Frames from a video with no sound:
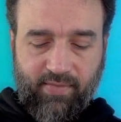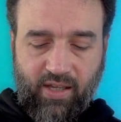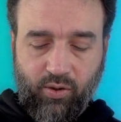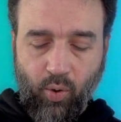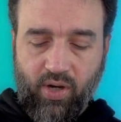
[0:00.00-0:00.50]

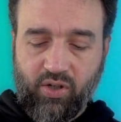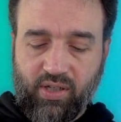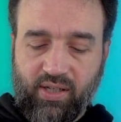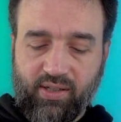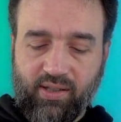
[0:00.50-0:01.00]

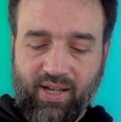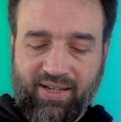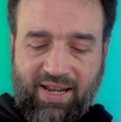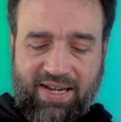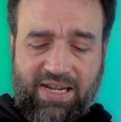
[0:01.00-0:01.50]
toyishness and that
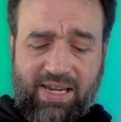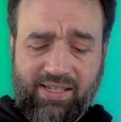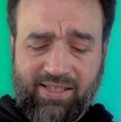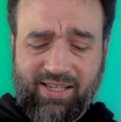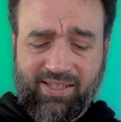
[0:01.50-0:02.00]

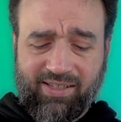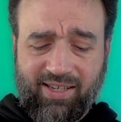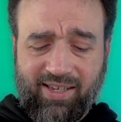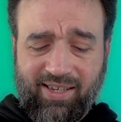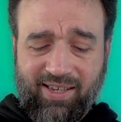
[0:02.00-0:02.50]
90s-ness
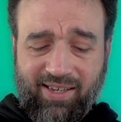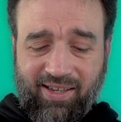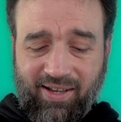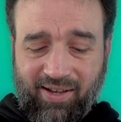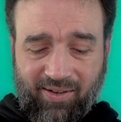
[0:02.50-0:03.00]

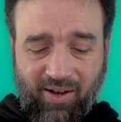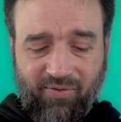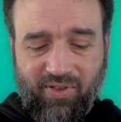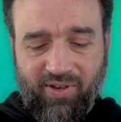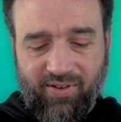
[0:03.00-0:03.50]

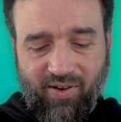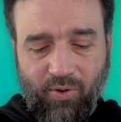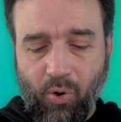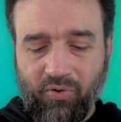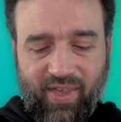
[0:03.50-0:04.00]
of the
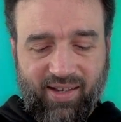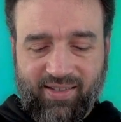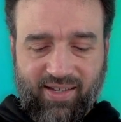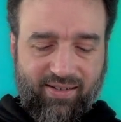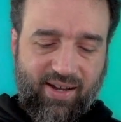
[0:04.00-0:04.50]
whole thing,
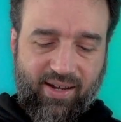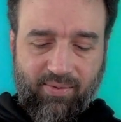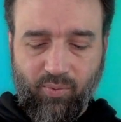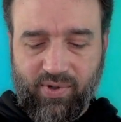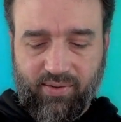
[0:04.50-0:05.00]
because I
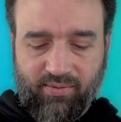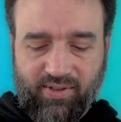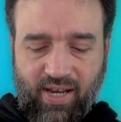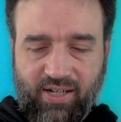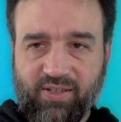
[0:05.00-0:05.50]
wasn't
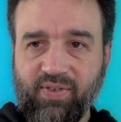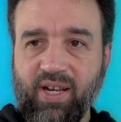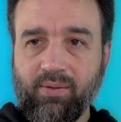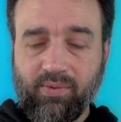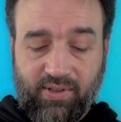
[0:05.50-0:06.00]

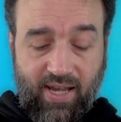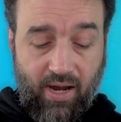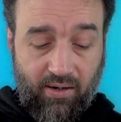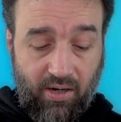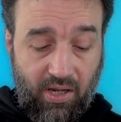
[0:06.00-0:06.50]
satisfied with
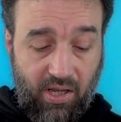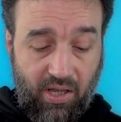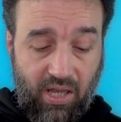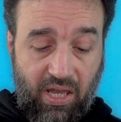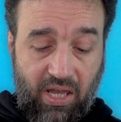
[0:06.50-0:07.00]
that.
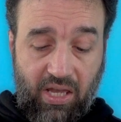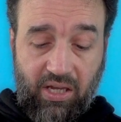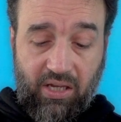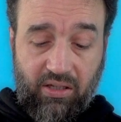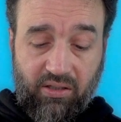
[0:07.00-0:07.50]

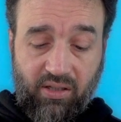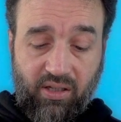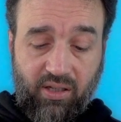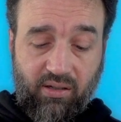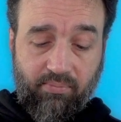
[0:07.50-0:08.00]
And
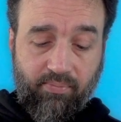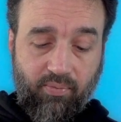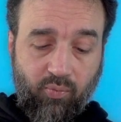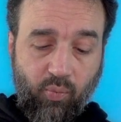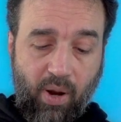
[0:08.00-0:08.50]
the
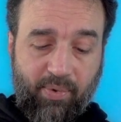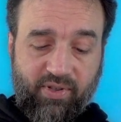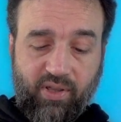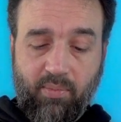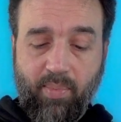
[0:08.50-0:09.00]
weapons
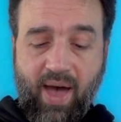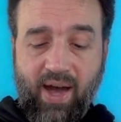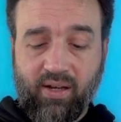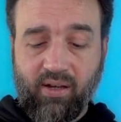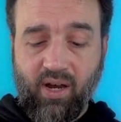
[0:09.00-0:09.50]
on the
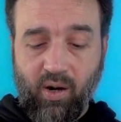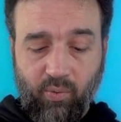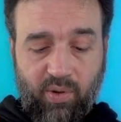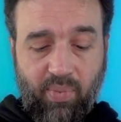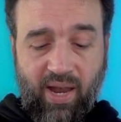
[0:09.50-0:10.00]
back got
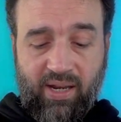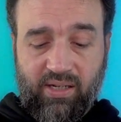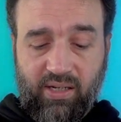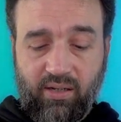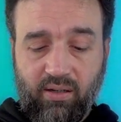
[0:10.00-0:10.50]

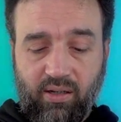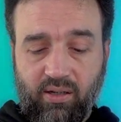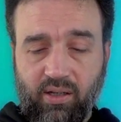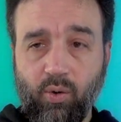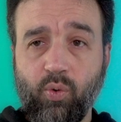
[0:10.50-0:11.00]
repainted.
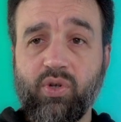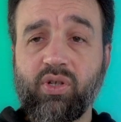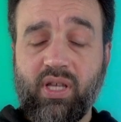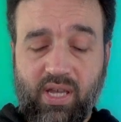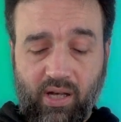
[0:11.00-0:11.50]
They were
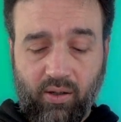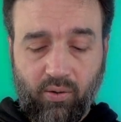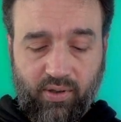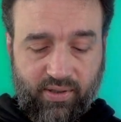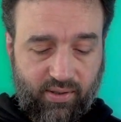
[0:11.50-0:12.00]
originally yellow
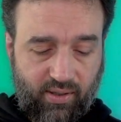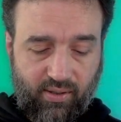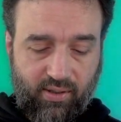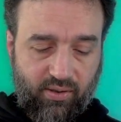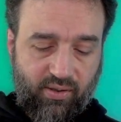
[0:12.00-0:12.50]
because
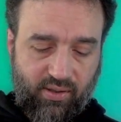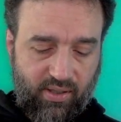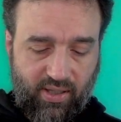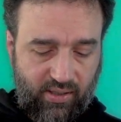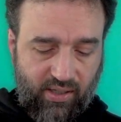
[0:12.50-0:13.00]
I just
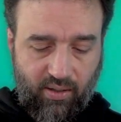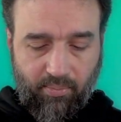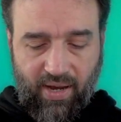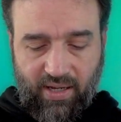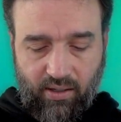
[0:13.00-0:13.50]
did things kind of
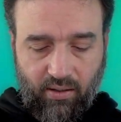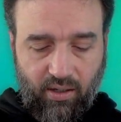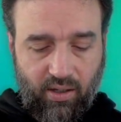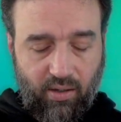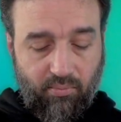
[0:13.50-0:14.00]
by
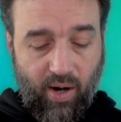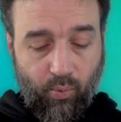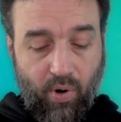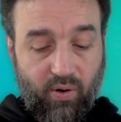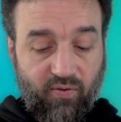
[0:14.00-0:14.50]

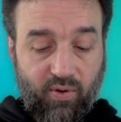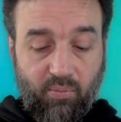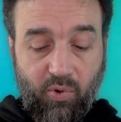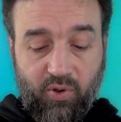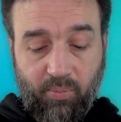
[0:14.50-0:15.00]
runner for the
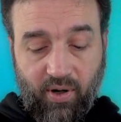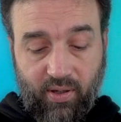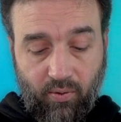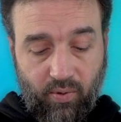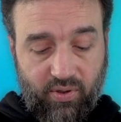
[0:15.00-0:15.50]
most part.
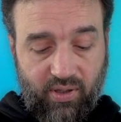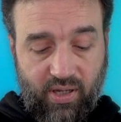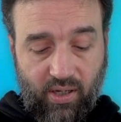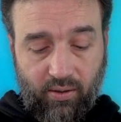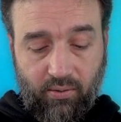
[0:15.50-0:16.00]
They were originally
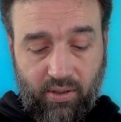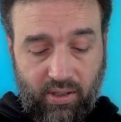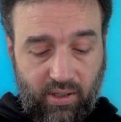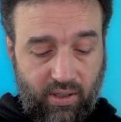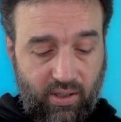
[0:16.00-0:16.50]
yellow,
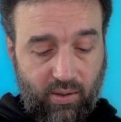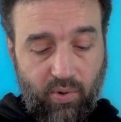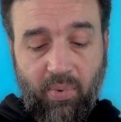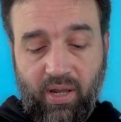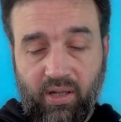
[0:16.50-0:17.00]
and I
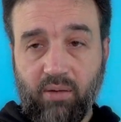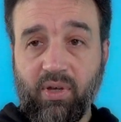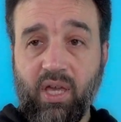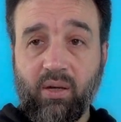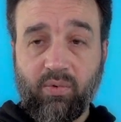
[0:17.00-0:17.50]
repainted them
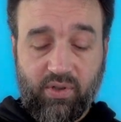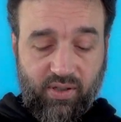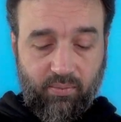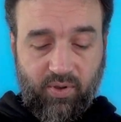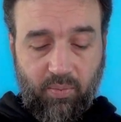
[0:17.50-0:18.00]
again with
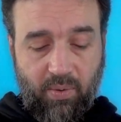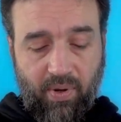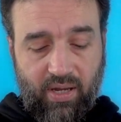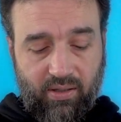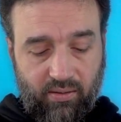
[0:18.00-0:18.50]
just some spray
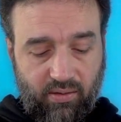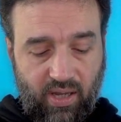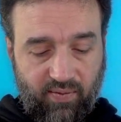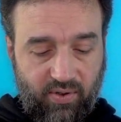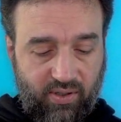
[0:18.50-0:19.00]
paint and
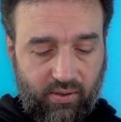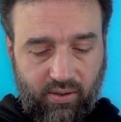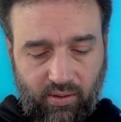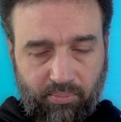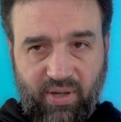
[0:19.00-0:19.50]
gave it just a
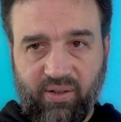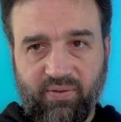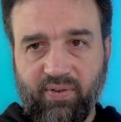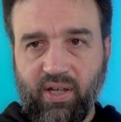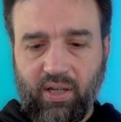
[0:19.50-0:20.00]
little bit of